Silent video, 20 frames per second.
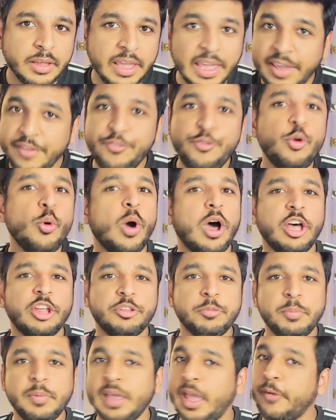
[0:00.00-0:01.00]
If you
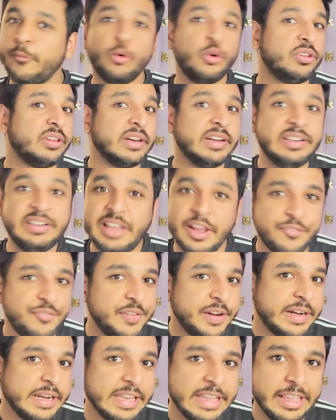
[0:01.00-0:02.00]
ask me, I would say
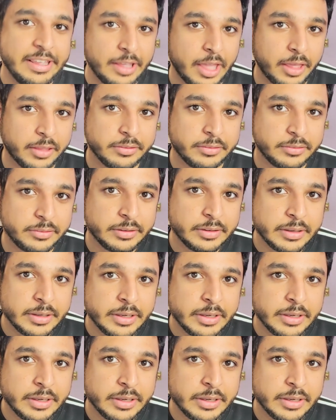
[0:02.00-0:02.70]
definitely yes.